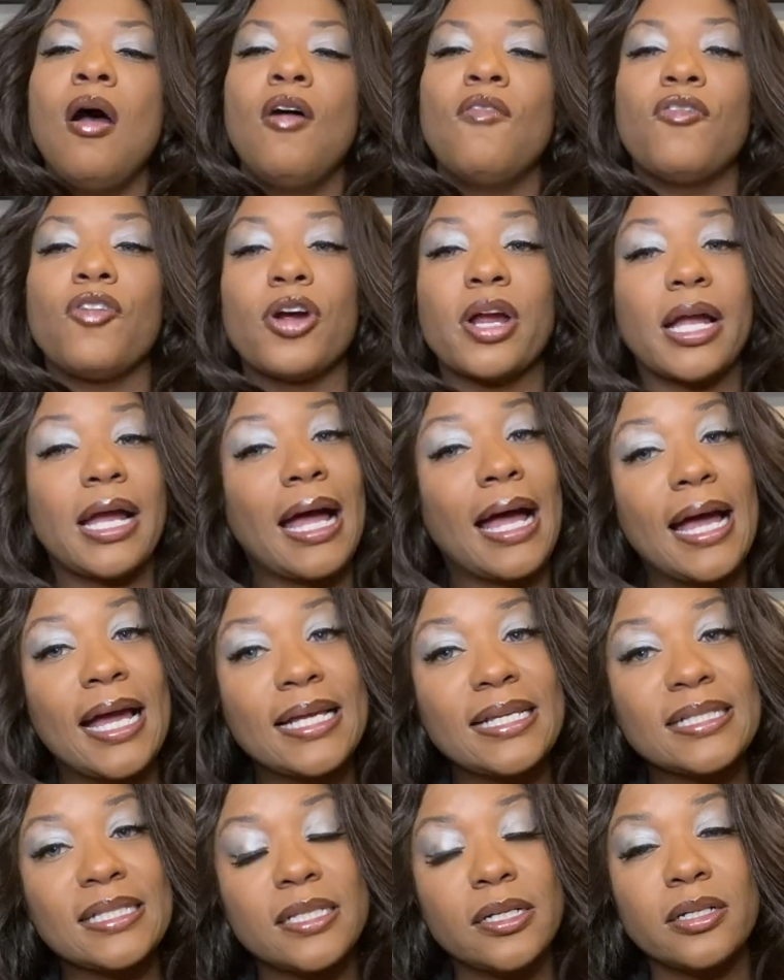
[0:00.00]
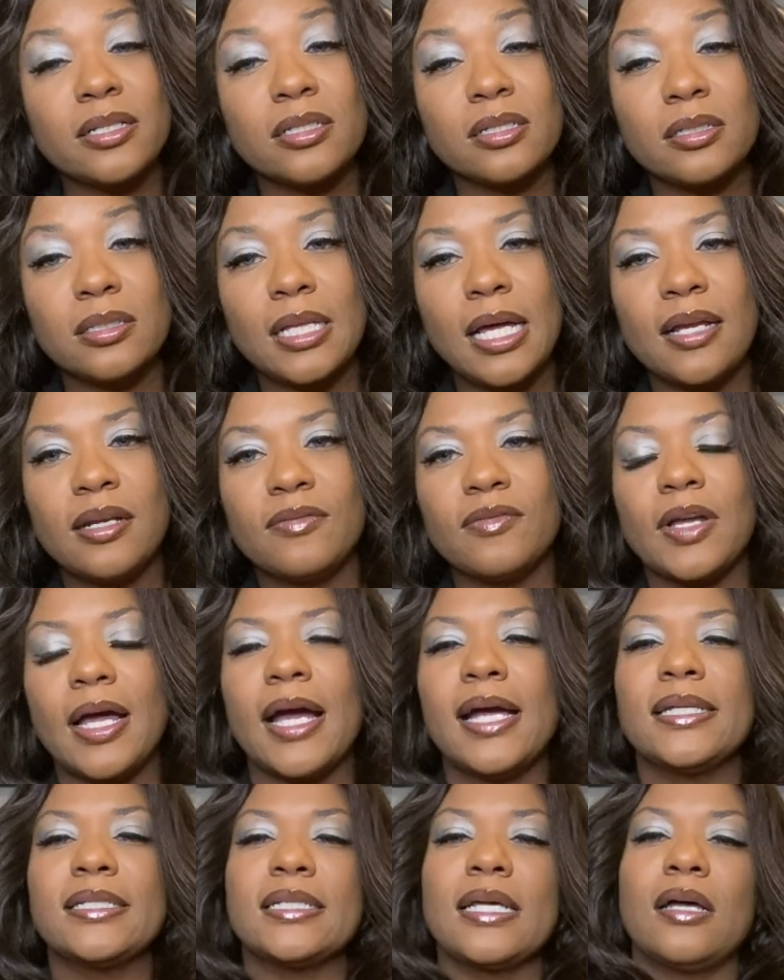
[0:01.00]
for guys there's a lot of
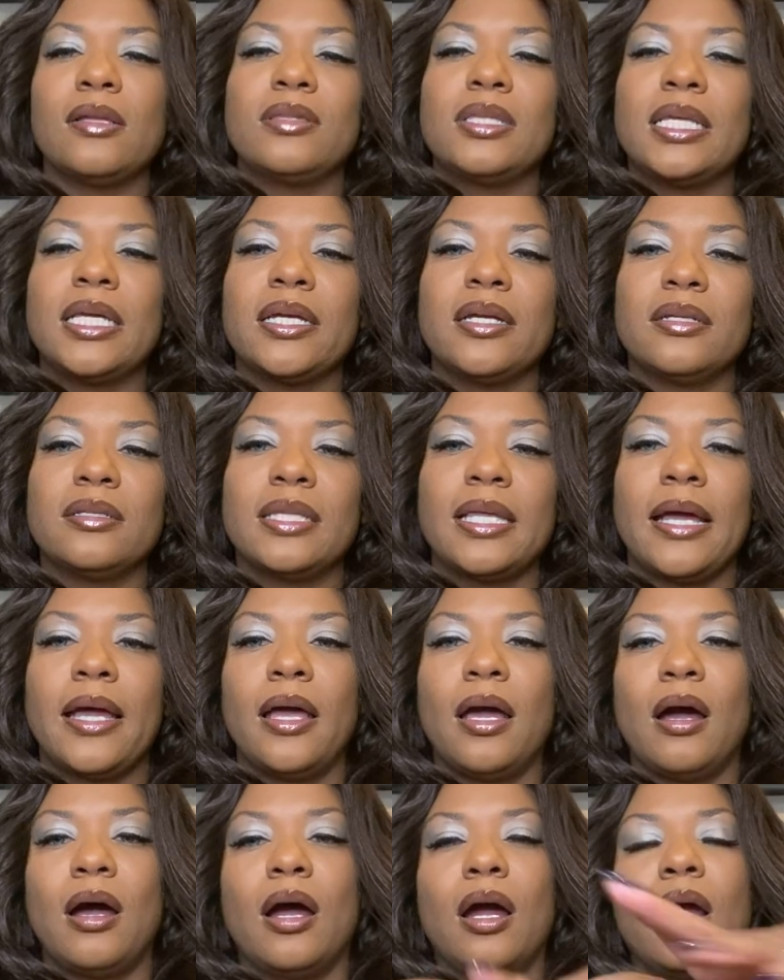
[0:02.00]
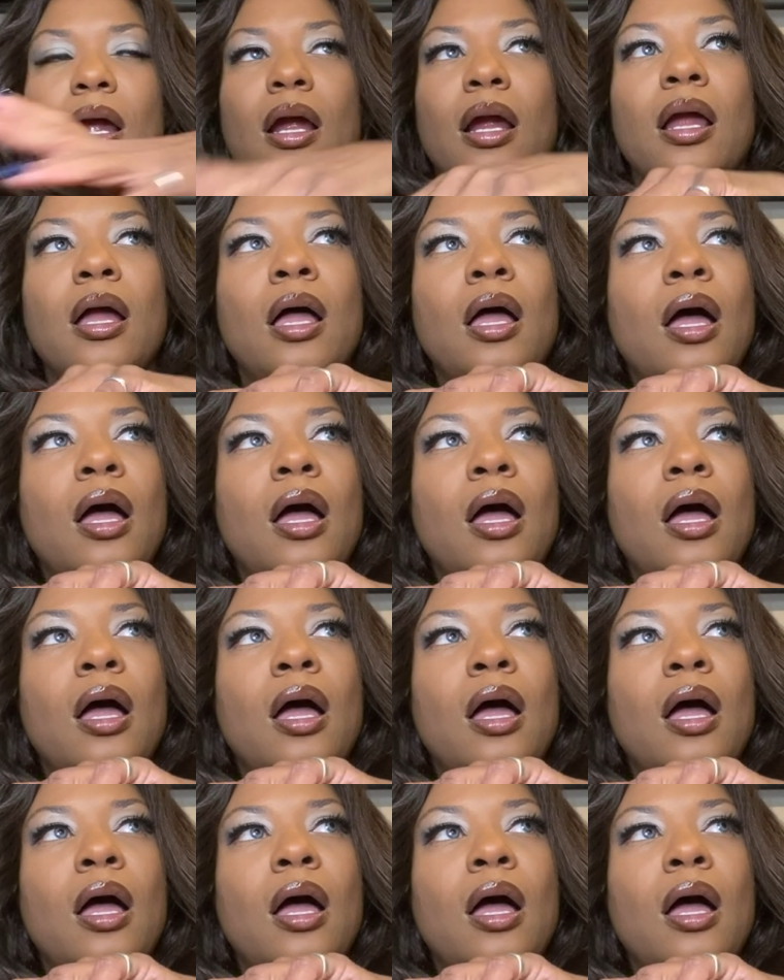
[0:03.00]
guys out there that are